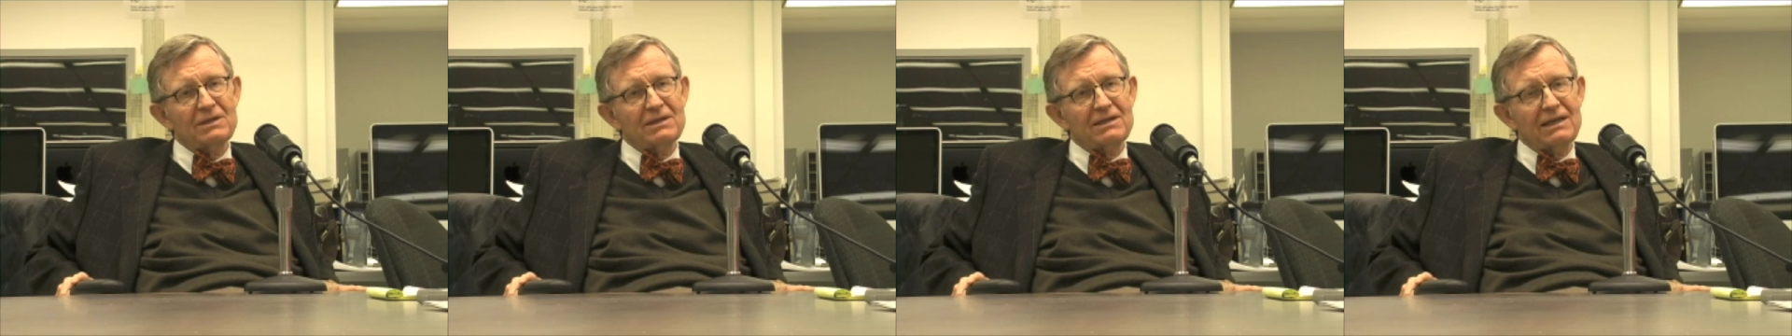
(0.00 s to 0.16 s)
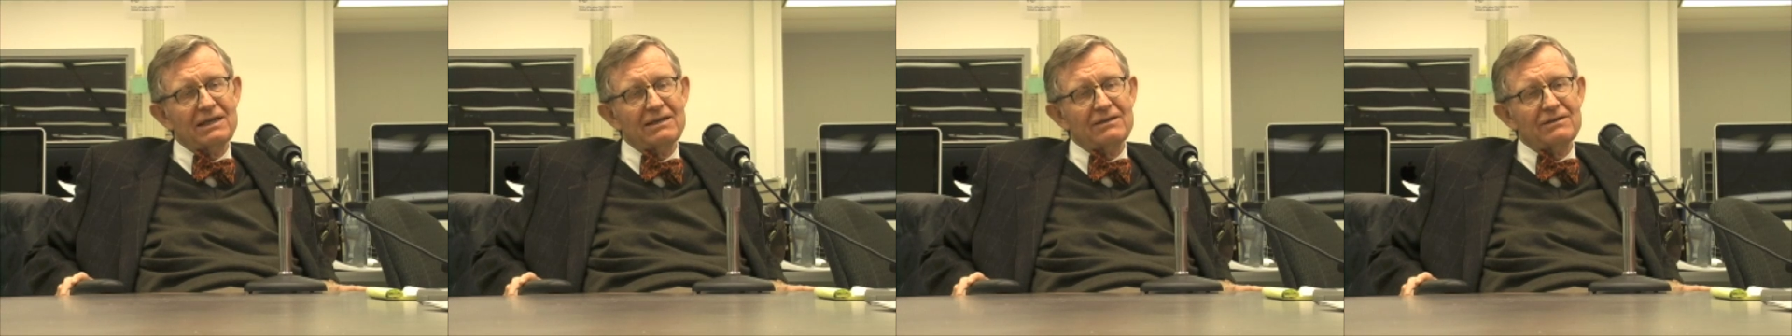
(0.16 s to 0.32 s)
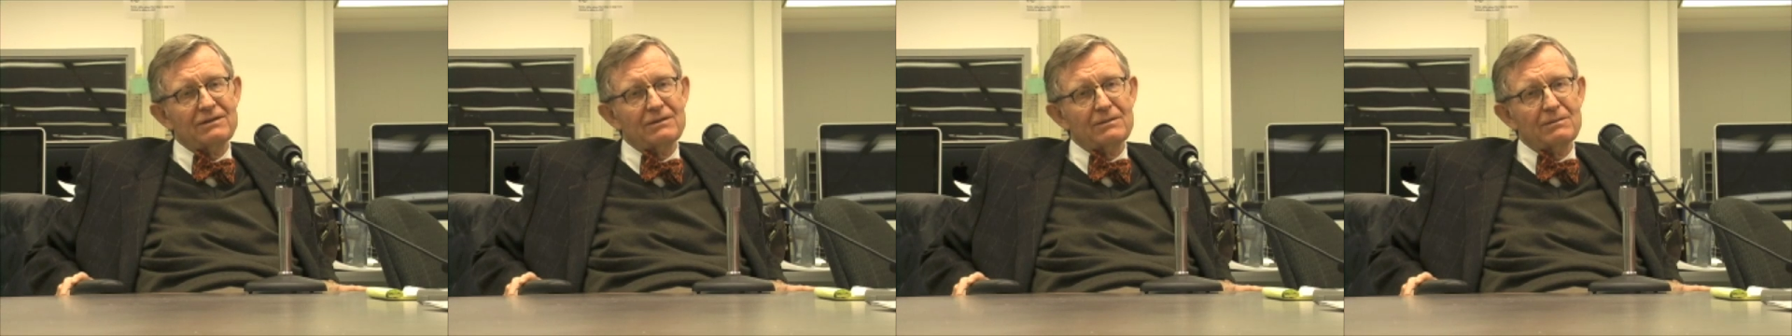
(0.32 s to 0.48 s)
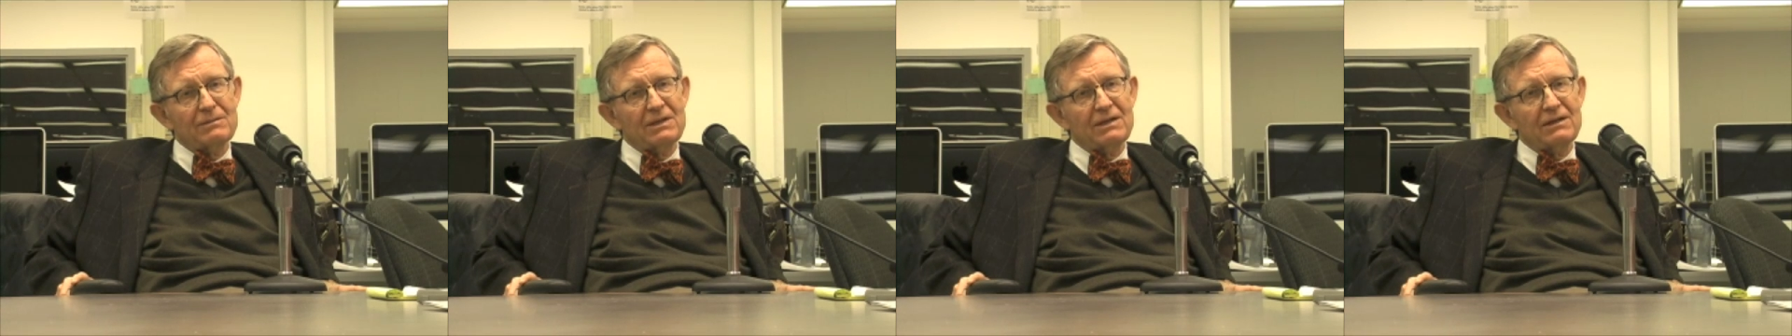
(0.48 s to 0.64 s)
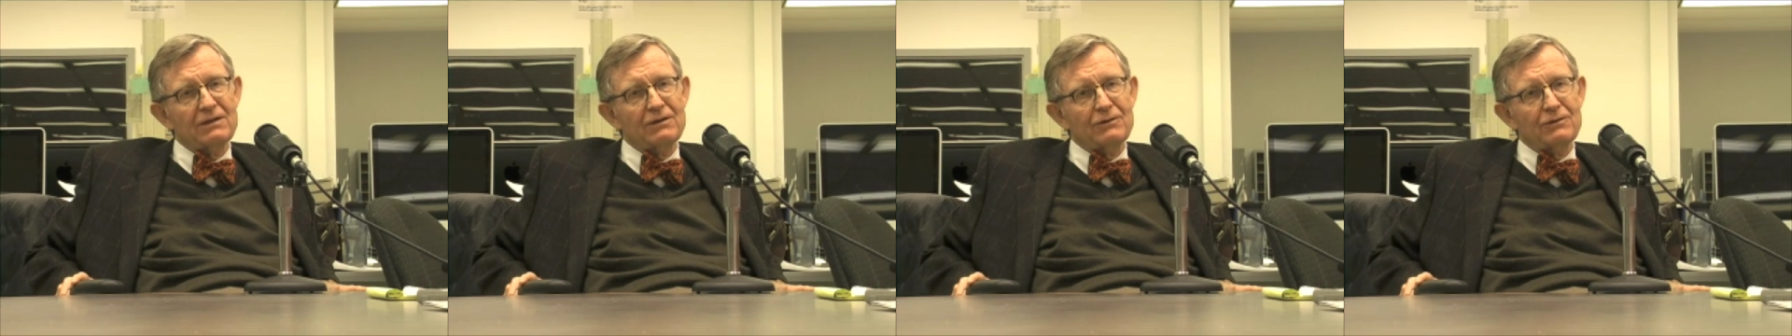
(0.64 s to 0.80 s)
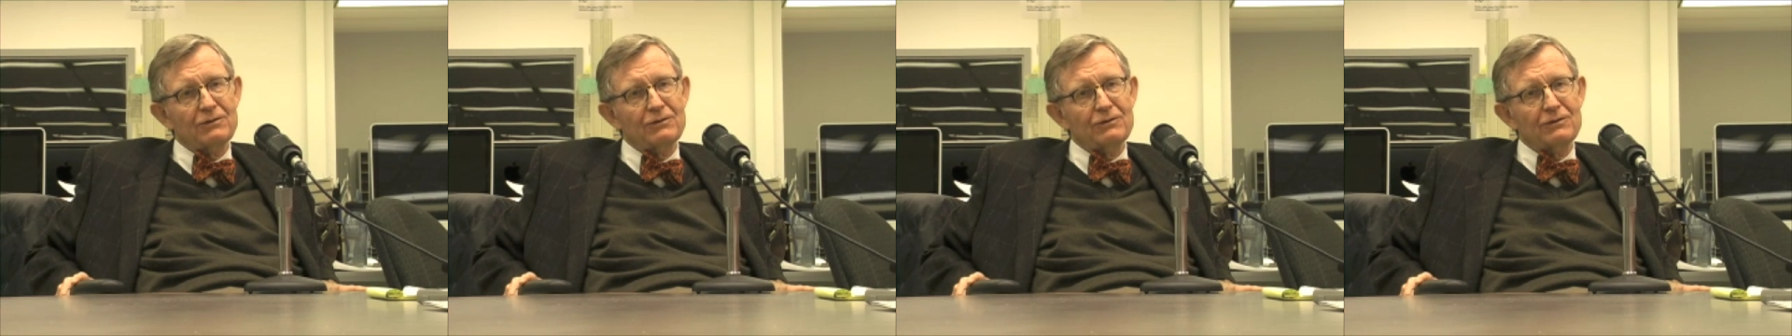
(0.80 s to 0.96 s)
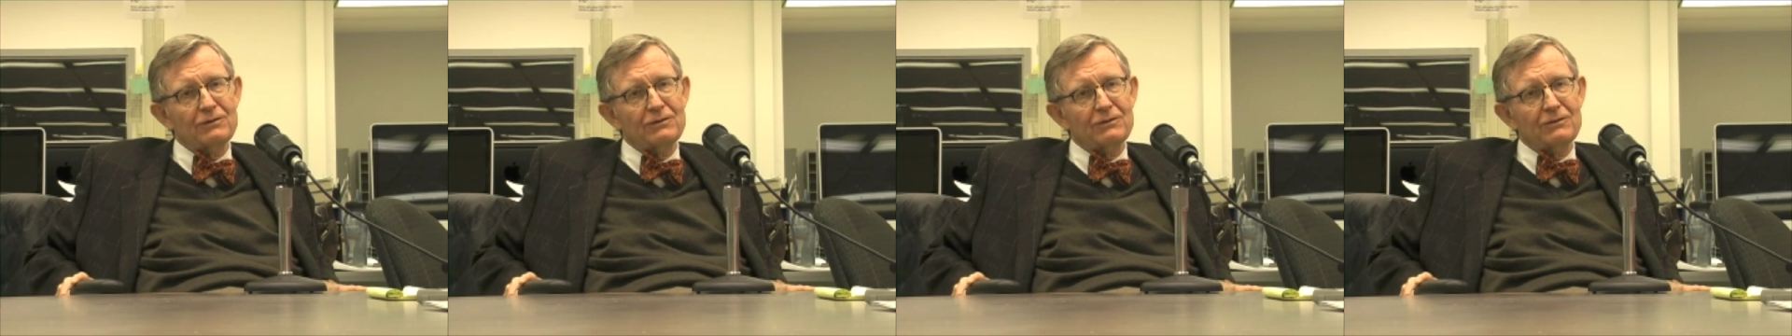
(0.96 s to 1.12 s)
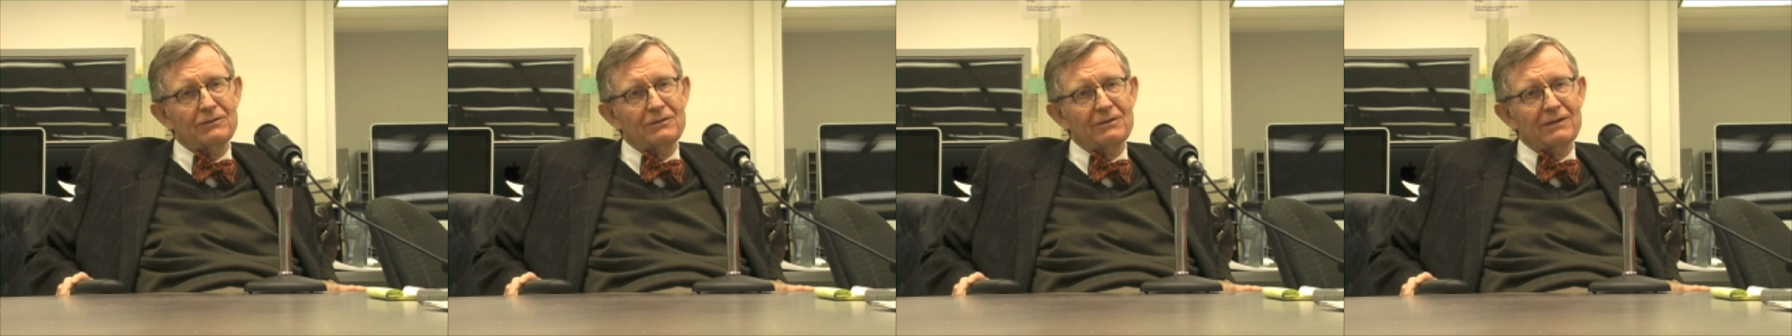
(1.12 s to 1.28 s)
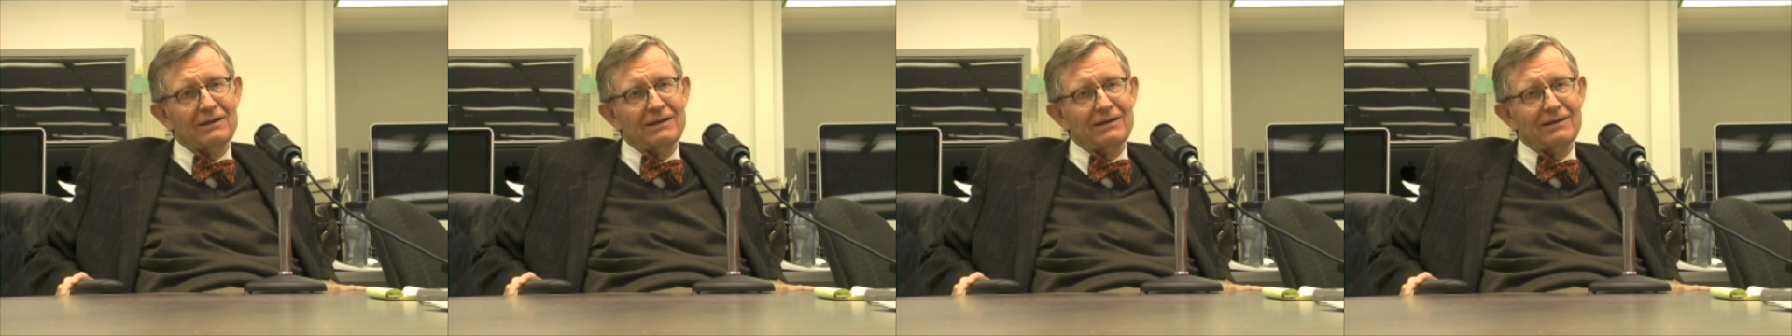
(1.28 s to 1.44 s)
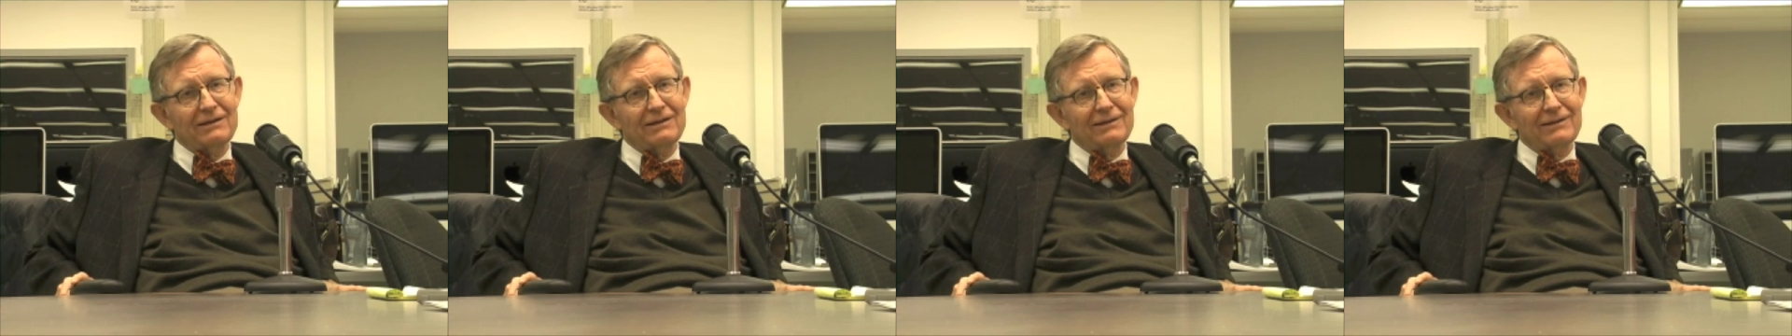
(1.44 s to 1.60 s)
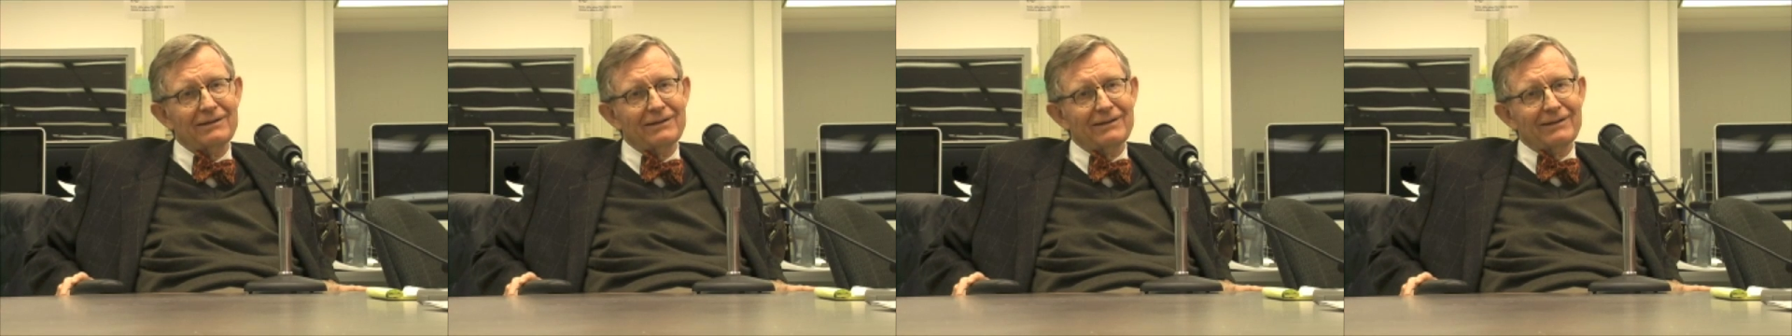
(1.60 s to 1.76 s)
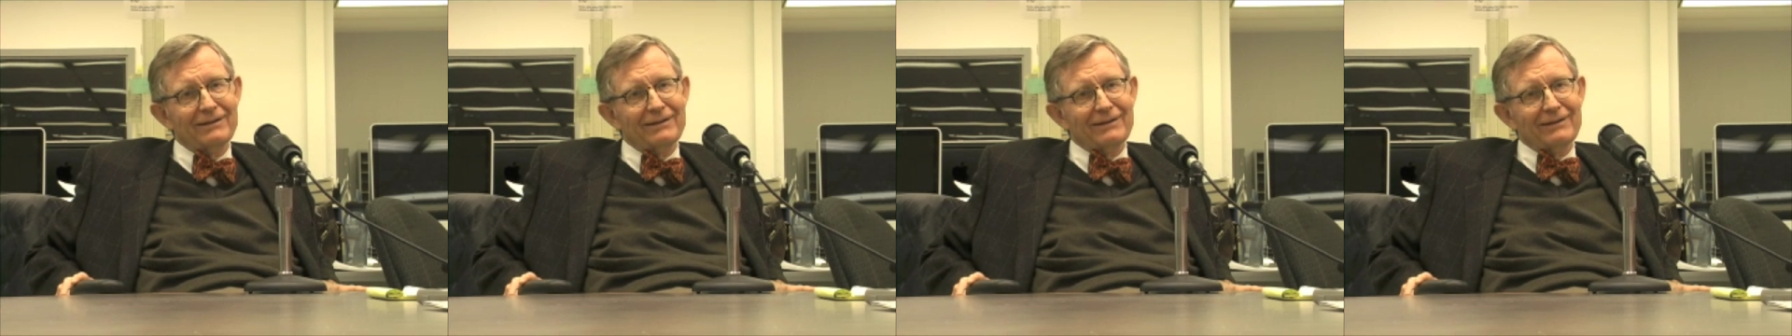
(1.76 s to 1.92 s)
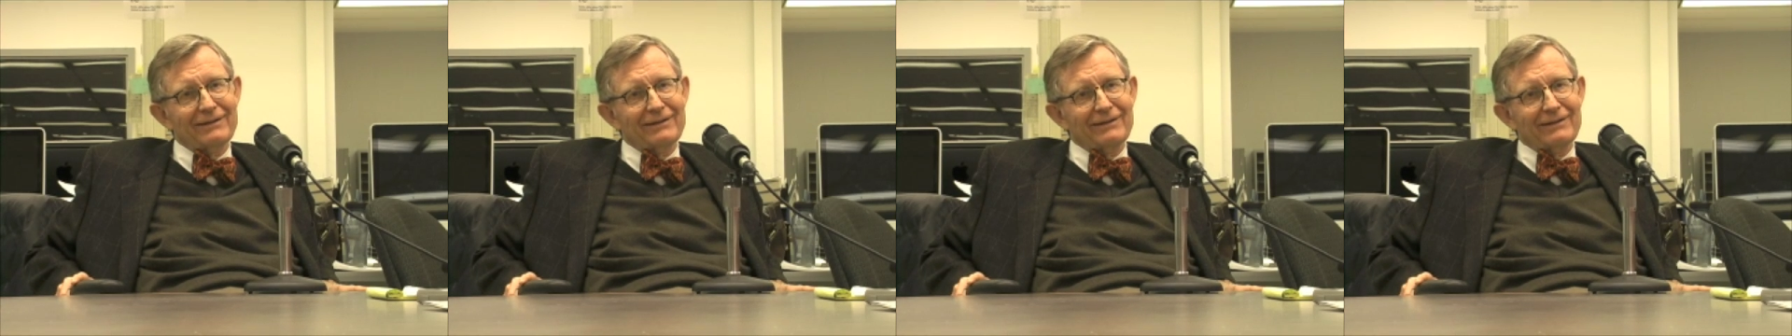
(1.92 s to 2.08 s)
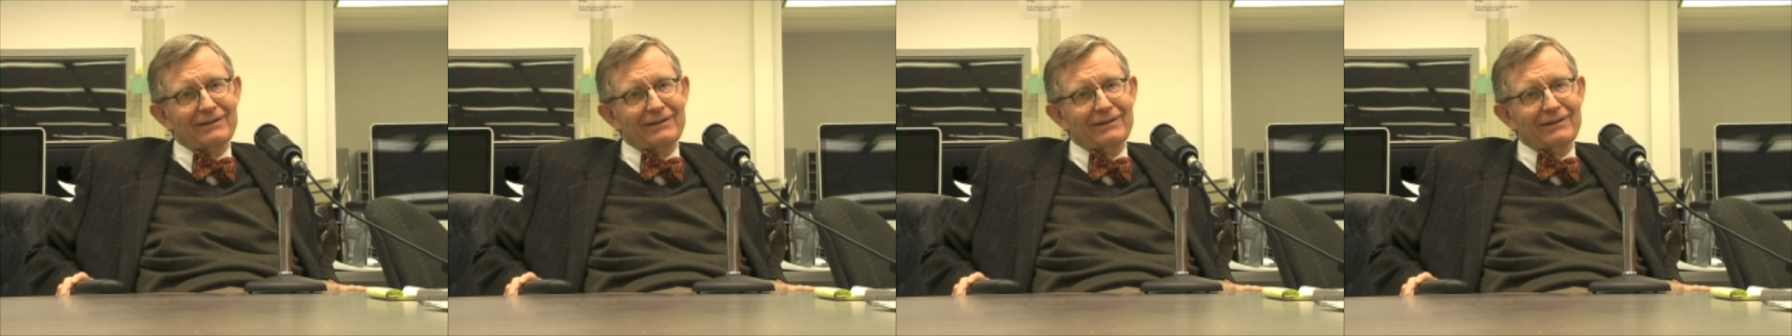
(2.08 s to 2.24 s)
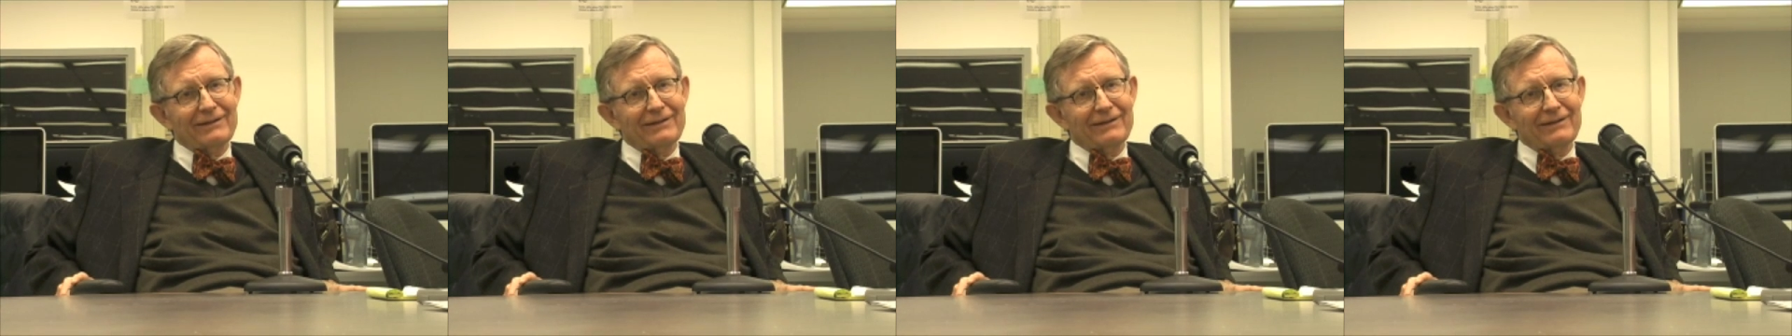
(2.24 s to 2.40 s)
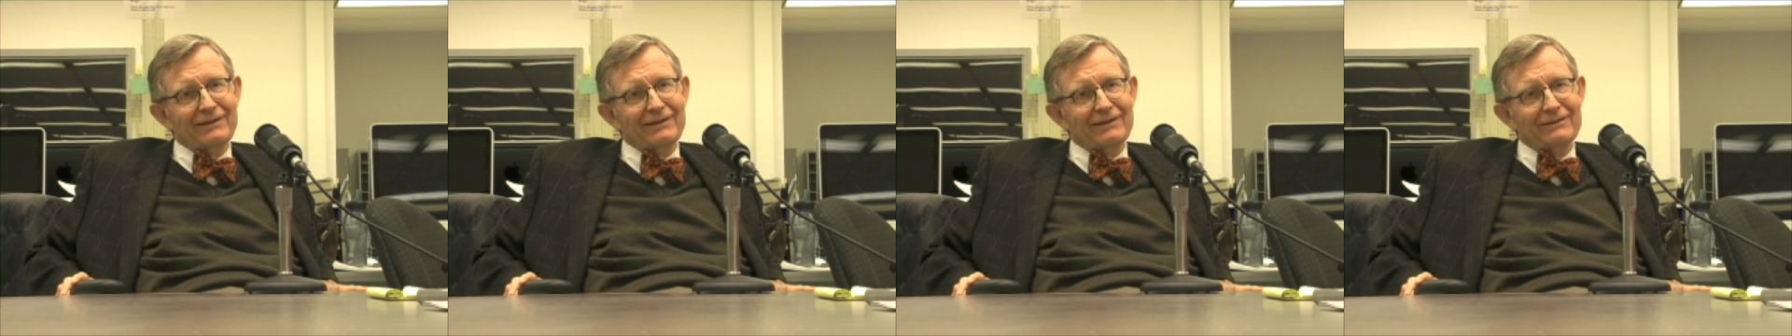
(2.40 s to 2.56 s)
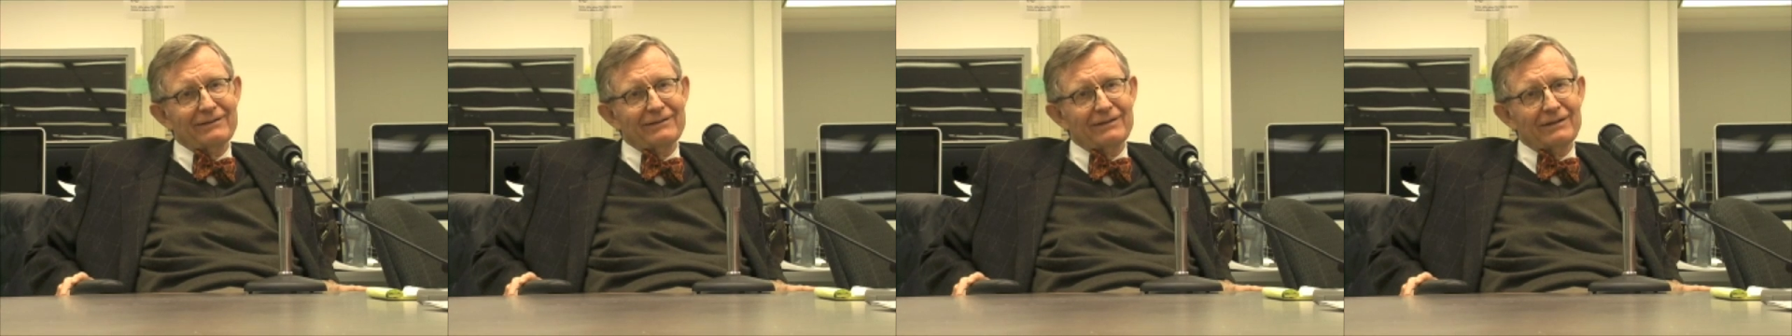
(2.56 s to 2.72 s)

it takes a minute or two uh, uh,